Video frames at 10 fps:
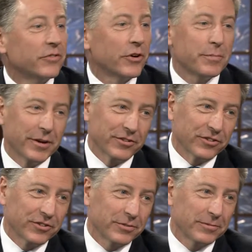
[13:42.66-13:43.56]
very
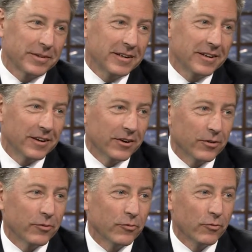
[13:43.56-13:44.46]
patient. Uh,
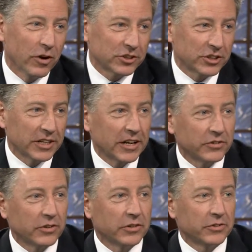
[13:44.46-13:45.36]
Russia
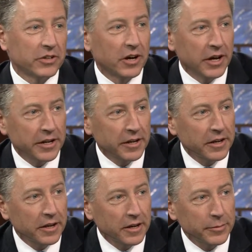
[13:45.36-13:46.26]
has a declining
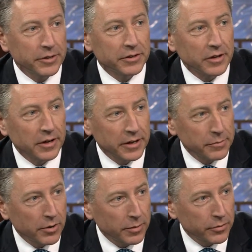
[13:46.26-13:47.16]
economy, declining
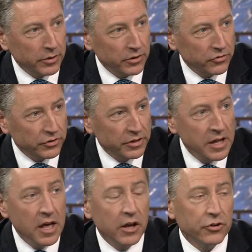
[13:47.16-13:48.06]
population,
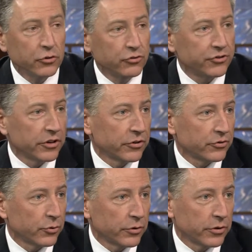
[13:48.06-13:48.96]
huge
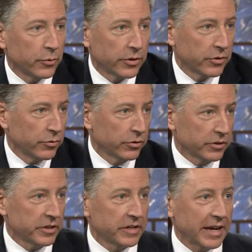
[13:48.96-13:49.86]
territory where they
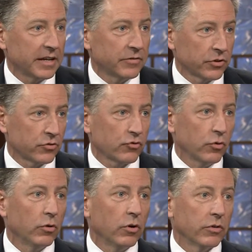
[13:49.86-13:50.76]
really can't even
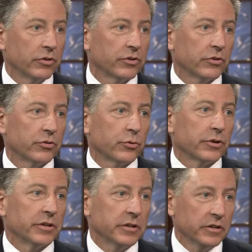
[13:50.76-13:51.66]
control all the
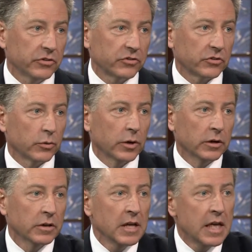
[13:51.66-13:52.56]
territory in the east so
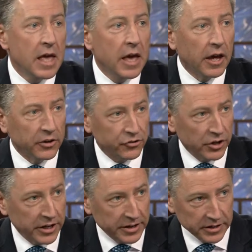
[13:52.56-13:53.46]
well. And
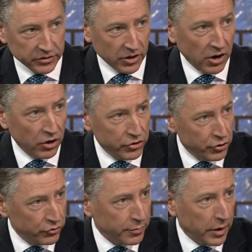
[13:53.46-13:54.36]
China has a
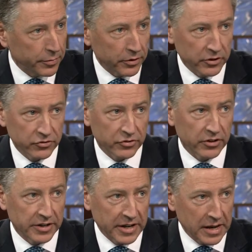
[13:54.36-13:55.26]
huge population,
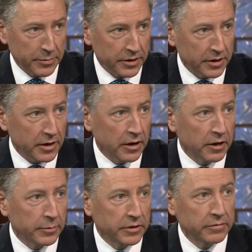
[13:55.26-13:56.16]
dynamic
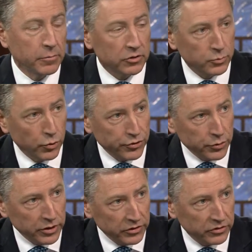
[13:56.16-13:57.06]
economy, much more
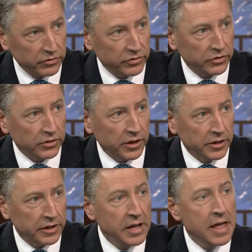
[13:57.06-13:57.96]
cohesive
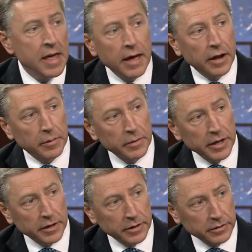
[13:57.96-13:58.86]
society, and a,
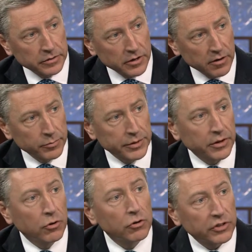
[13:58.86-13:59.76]
and a government that
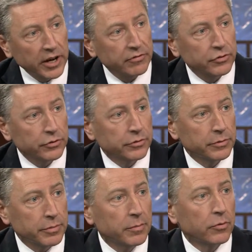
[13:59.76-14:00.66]
looks after the
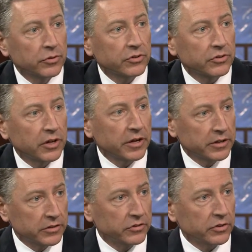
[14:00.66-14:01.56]
people in society
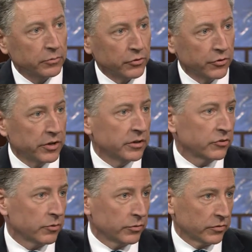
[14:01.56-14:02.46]
to some degree in
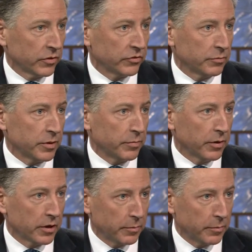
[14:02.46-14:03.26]
terms of lifting people out of